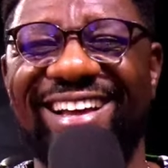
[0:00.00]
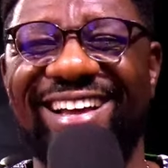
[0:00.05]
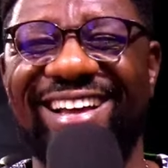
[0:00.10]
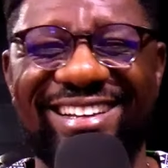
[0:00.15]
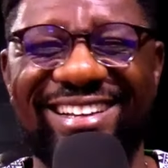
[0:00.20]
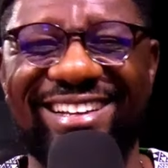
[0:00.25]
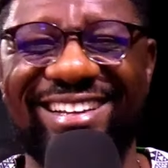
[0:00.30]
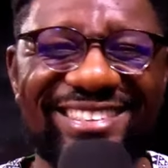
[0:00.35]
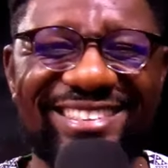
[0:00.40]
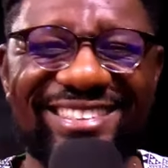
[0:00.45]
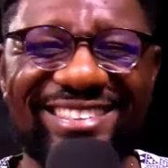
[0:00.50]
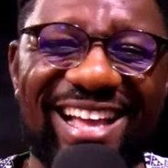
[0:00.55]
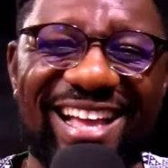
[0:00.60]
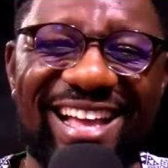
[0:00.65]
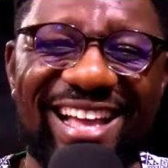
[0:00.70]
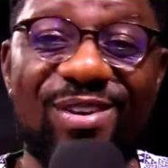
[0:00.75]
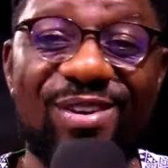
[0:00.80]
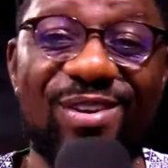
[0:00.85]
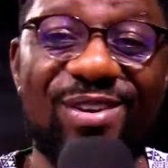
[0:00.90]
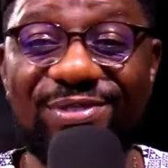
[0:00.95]
I will off it
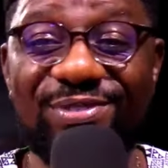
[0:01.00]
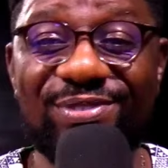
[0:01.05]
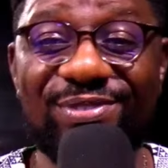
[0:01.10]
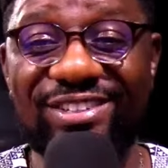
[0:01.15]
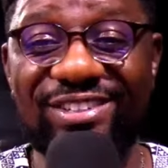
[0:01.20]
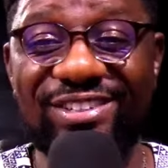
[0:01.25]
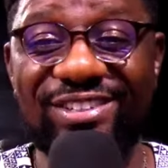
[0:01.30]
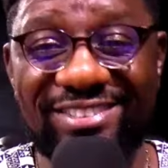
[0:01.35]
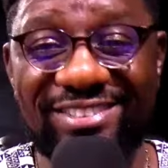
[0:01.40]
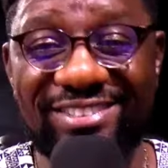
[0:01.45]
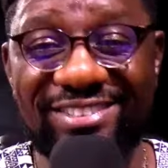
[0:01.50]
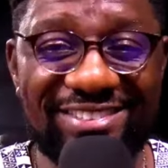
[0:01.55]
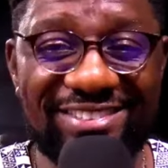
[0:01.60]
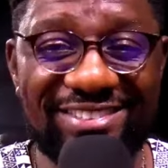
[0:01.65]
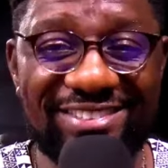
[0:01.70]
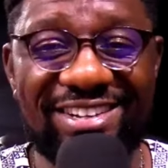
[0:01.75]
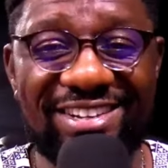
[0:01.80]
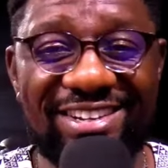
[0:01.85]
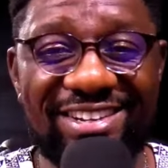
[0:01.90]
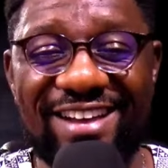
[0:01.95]
though, no, because I have
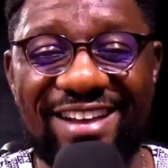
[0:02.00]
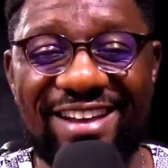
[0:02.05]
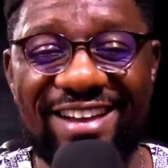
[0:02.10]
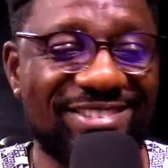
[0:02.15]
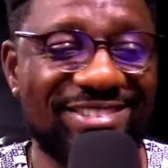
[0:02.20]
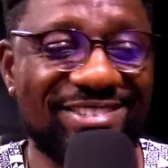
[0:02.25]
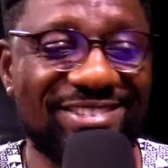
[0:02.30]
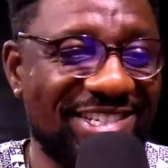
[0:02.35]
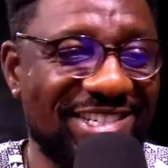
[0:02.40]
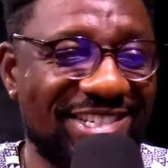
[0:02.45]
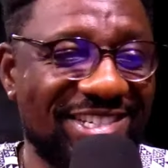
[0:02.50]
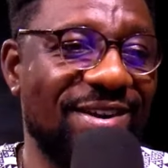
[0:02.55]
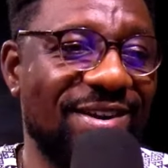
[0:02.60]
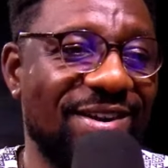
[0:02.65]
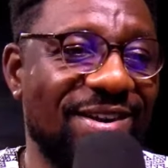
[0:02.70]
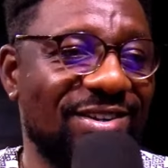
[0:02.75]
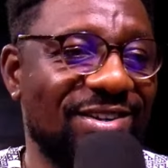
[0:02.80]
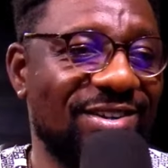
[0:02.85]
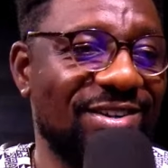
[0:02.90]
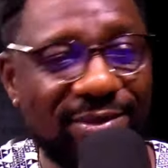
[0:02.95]
to shower and all.
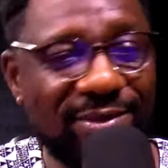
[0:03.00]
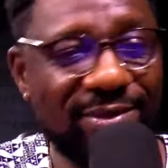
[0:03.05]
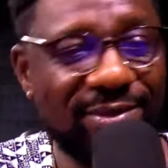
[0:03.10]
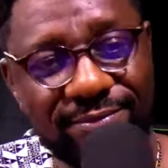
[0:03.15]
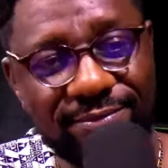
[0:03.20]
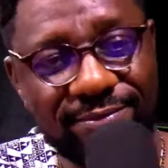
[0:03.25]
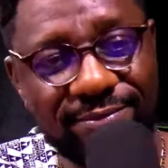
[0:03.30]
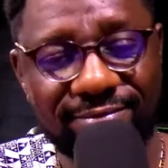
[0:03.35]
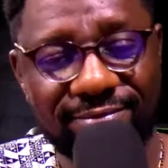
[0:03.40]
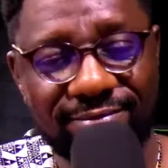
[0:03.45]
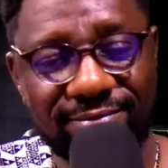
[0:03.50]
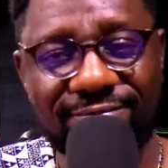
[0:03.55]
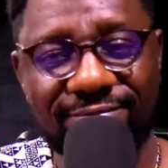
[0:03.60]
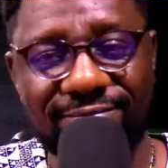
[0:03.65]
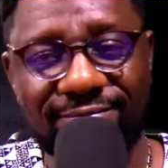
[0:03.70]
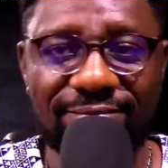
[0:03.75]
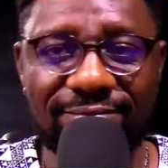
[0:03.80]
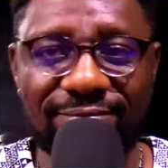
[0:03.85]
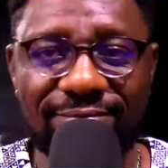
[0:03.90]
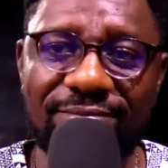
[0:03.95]

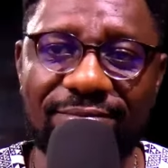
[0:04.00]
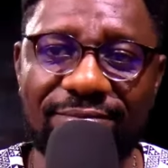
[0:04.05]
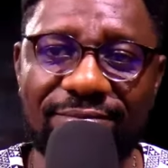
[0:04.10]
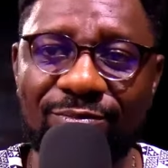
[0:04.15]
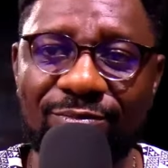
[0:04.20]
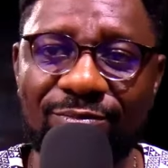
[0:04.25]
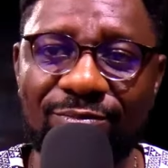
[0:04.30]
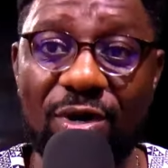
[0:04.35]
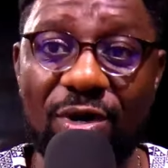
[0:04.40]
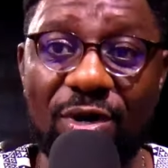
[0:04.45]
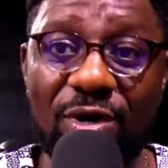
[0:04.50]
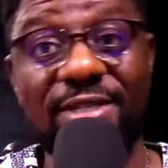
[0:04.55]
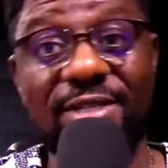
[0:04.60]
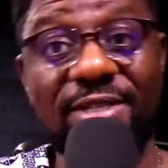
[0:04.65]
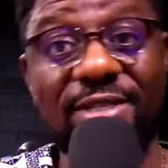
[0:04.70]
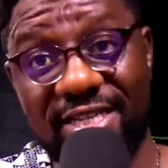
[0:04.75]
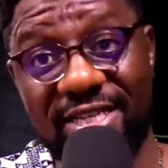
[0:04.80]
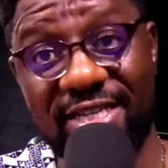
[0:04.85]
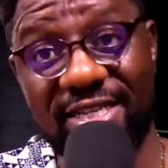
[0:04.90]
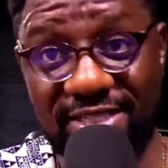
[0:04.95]
But what I'm saying in essence
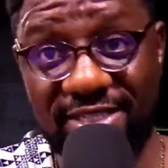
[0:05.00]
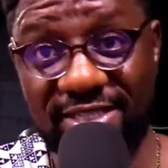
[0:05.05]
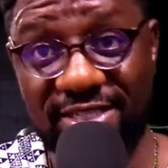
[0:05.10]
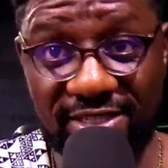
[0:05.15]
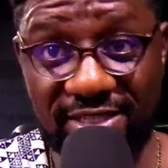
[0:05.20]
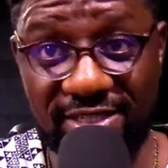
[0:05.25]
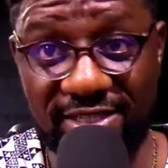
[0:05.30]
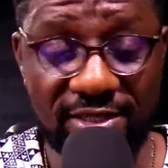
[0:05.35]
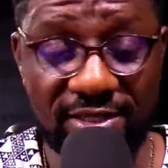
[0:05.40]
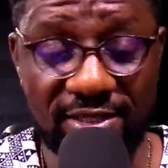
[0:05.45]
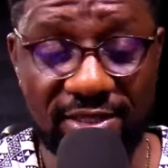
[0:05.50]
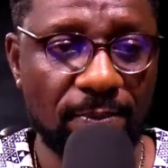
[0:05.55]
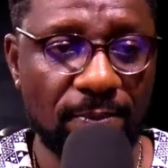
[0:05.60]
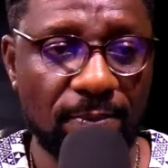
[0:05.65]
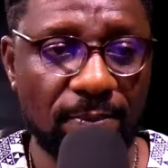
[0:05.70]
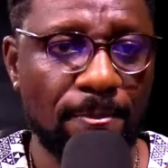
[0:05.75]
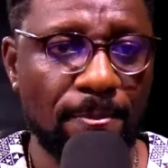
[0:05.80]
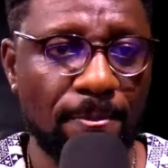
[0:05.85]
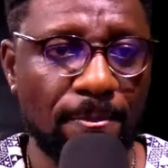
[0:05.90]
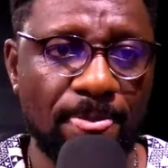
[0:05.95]
is,
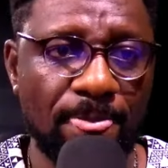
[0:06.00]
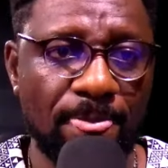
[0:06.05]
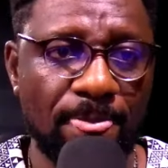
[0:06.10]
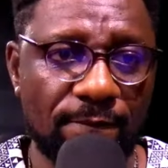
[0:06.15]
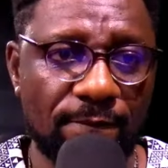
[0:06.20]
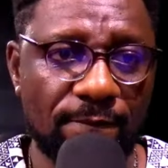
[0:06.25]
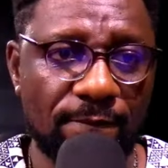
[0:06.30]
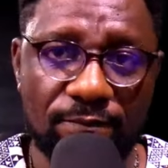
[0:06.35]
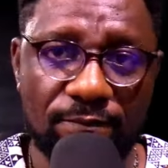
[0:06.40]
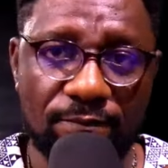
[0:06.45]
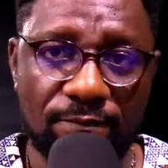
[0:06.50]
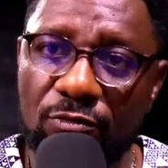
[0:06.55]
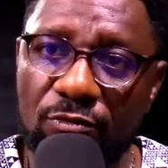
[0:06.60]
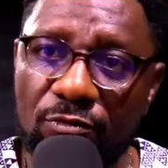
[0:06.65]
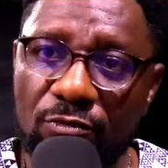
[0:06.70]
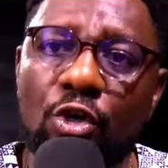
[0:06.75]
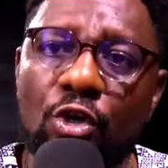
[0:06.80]
just